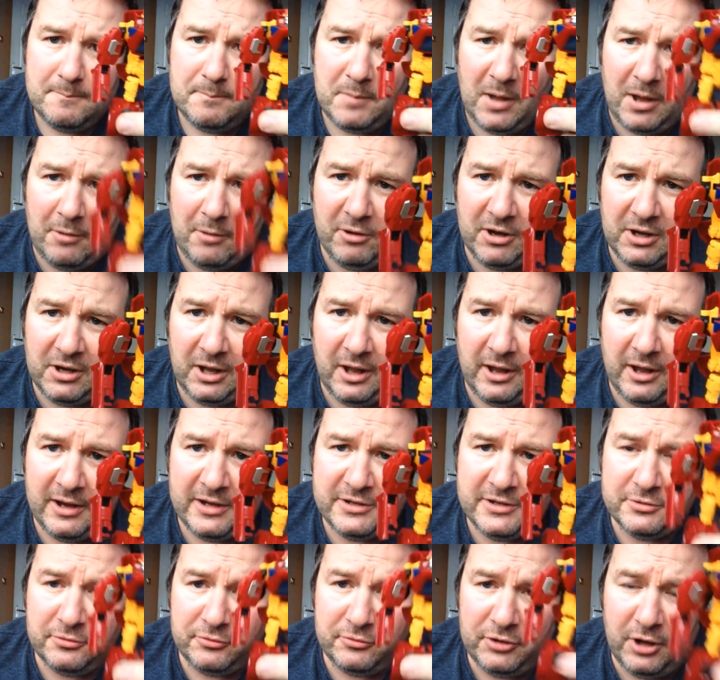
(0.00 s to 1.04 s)

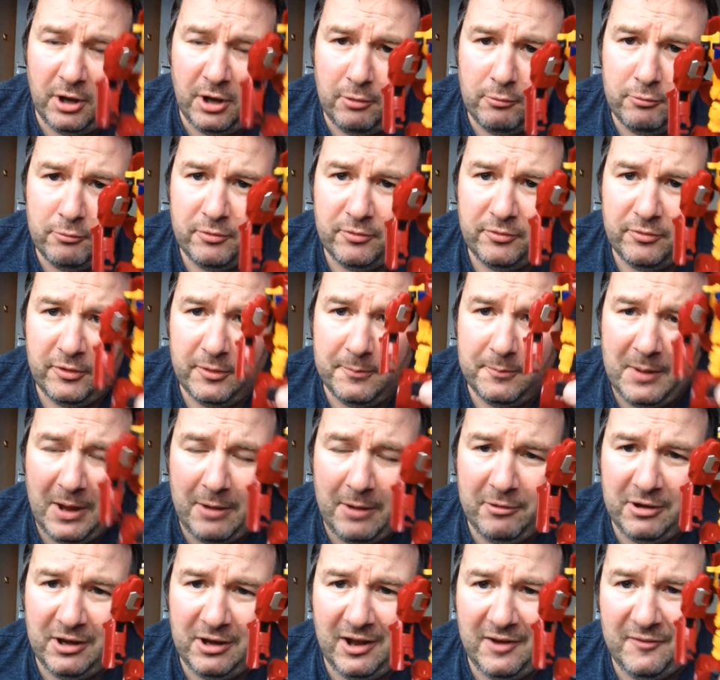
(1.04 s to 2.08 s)
Powerglide, you'll know that the
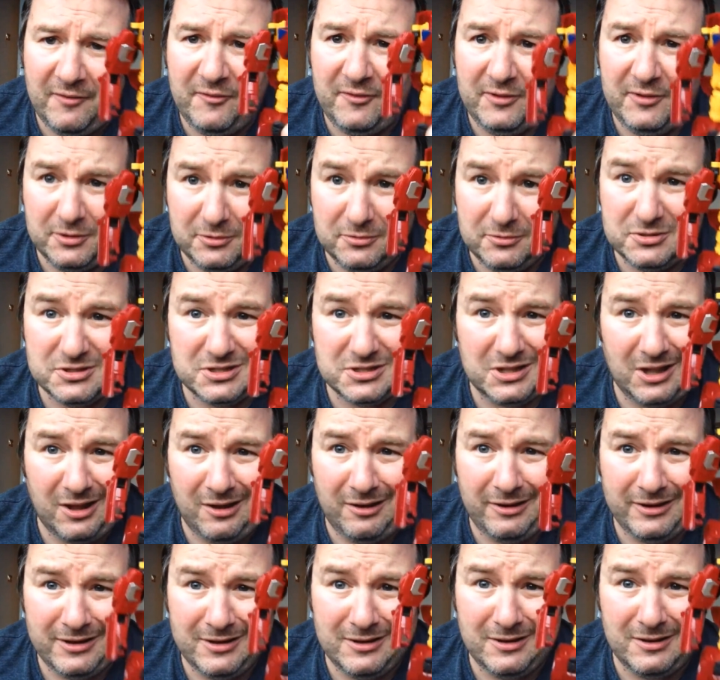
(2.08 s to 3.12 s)
Powerglide feels
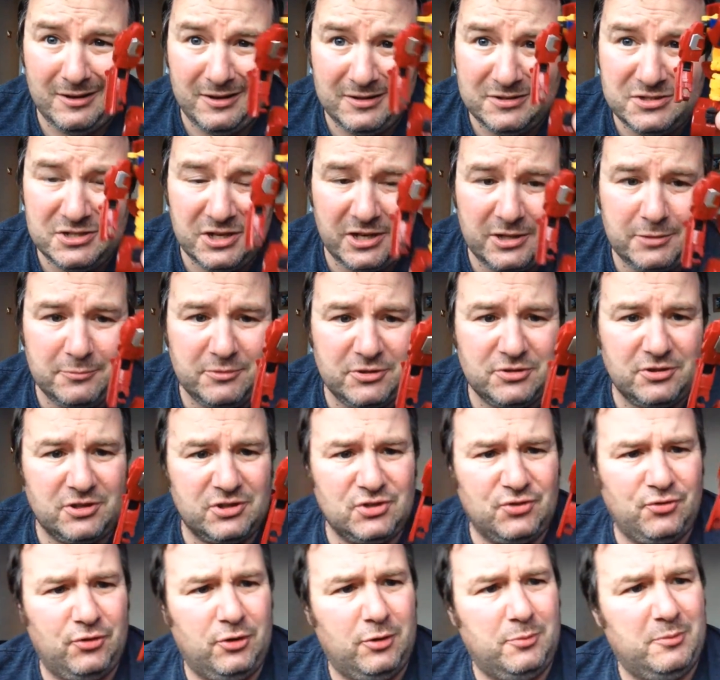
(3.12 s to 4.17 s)
like a genuine
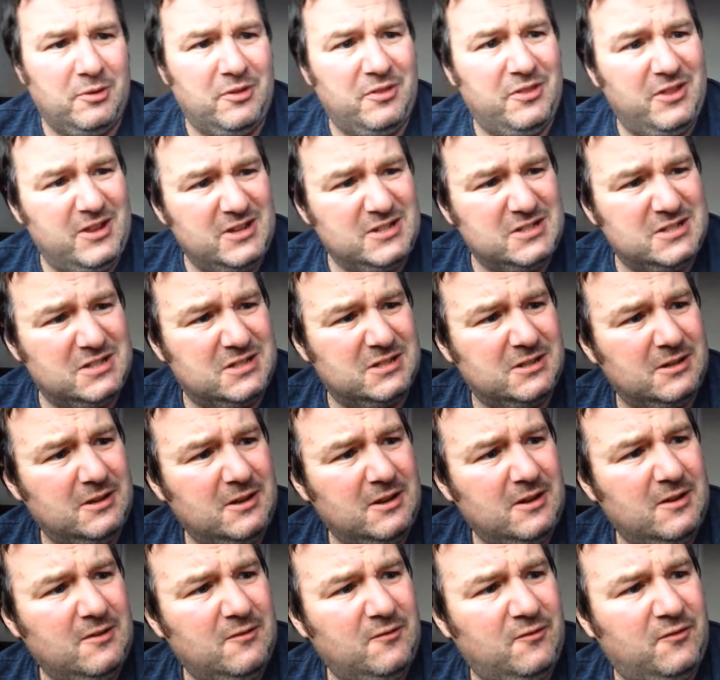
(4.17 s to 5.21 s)
Transformer. This
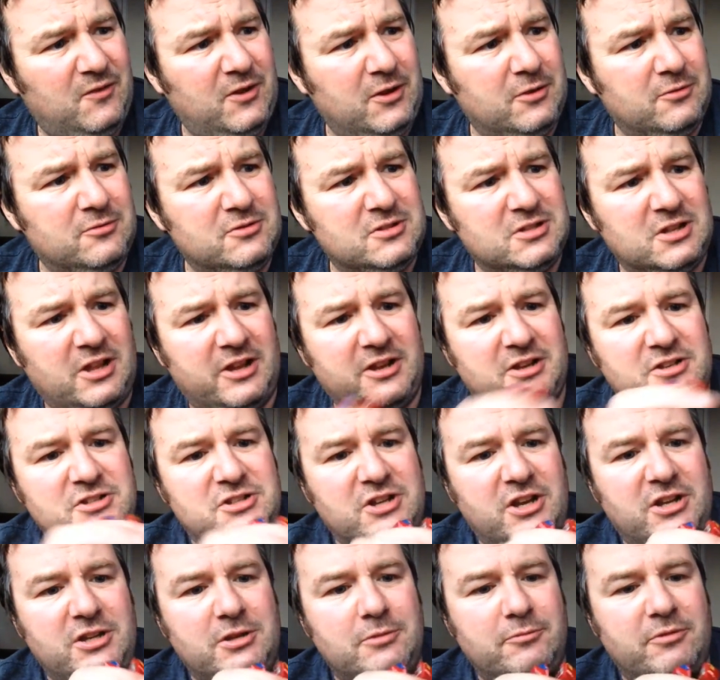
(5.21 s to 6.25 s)
feels like a
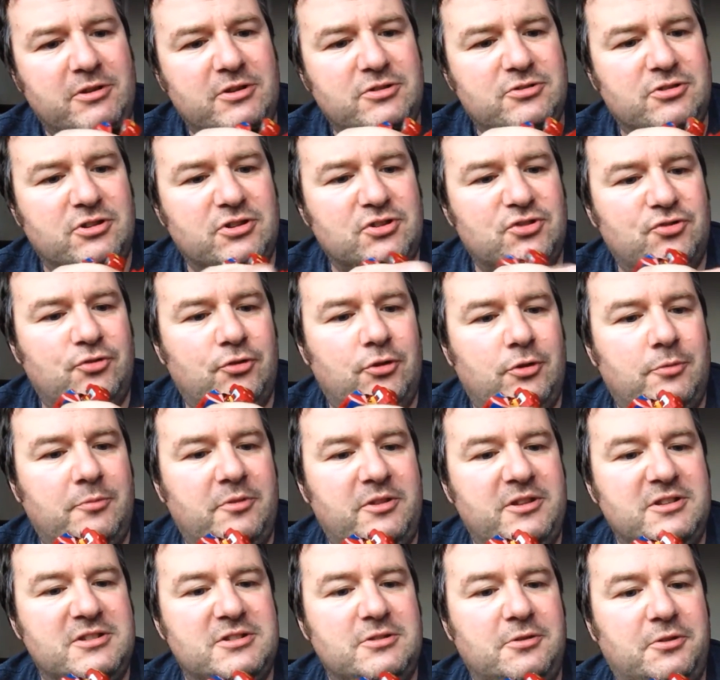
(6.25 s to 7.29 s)
genuine Transformer.
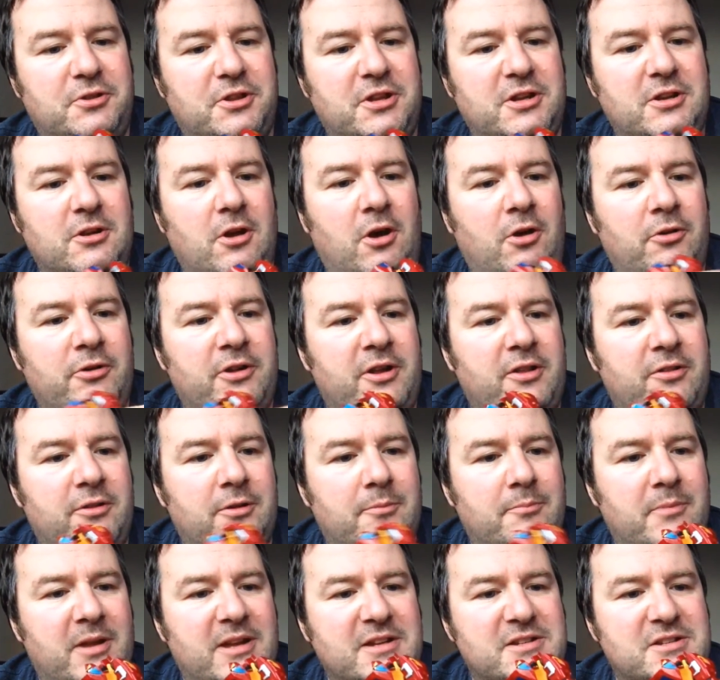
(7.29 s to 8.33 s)
There's nothing on it
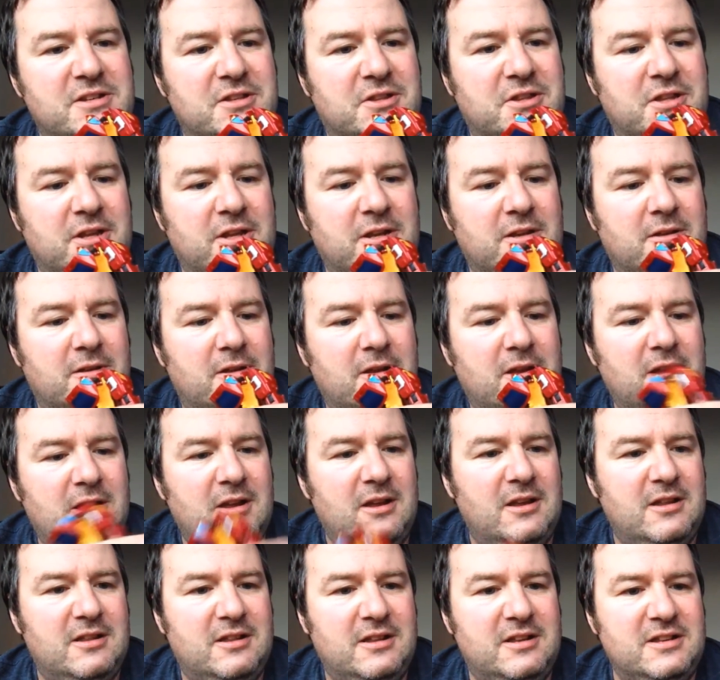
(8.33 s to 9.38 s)
that makes you think
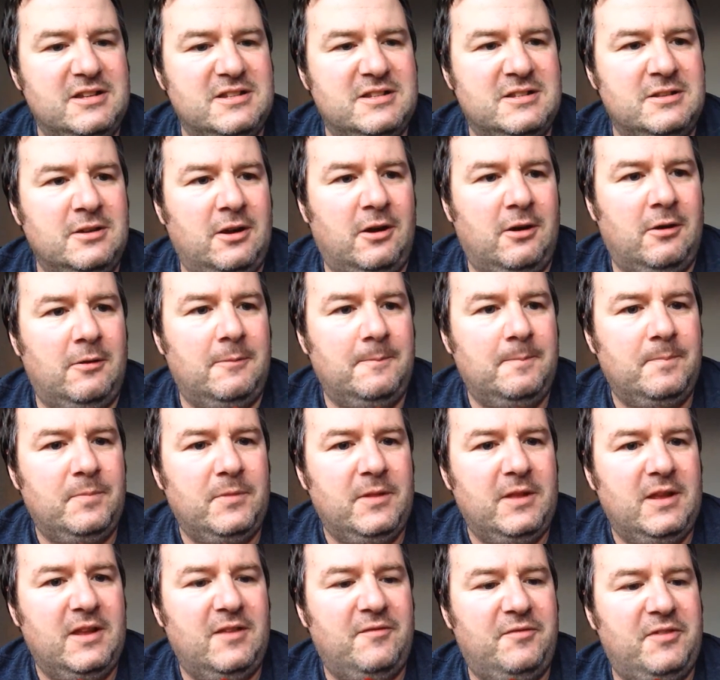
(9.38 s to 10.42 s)
that it's not.
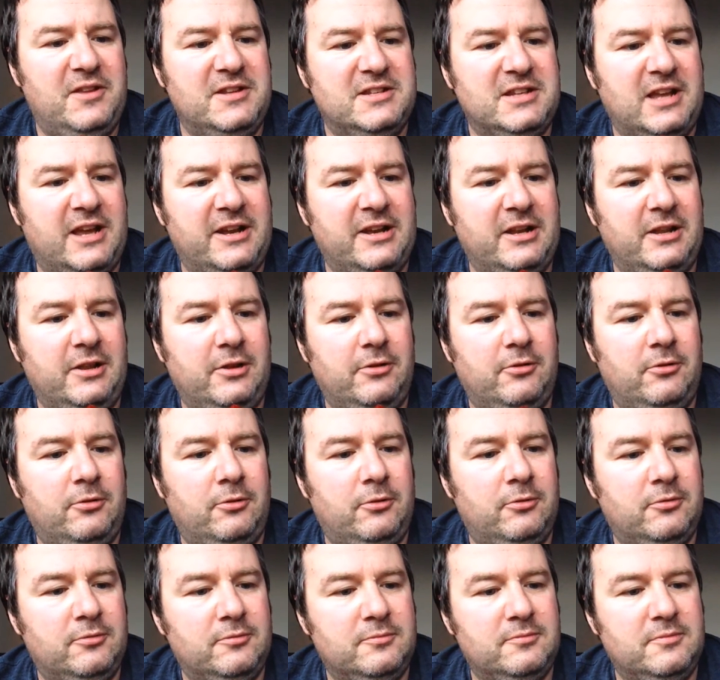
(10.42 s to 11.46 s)
If this had a
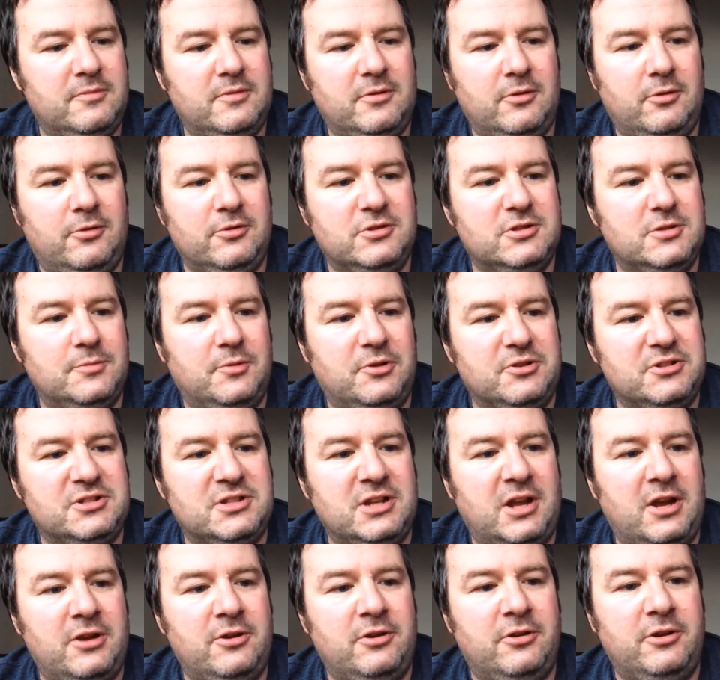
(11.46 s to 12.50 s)
little Autobot
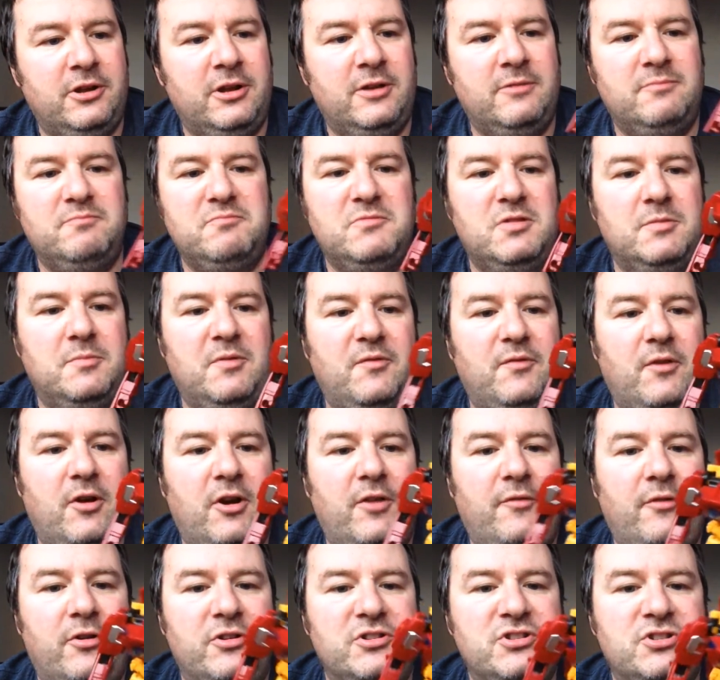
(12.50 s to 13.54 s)
sign on it, you'd be
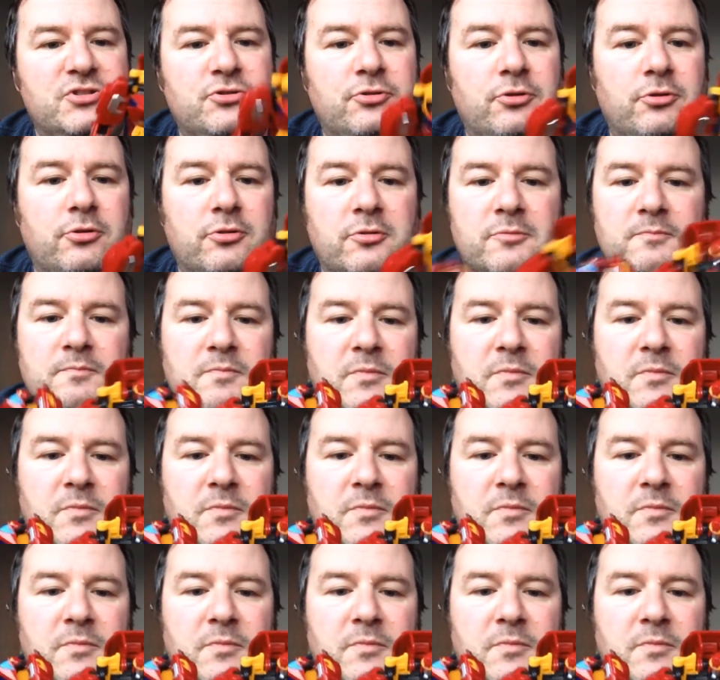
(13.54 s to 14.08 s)
very, very struck.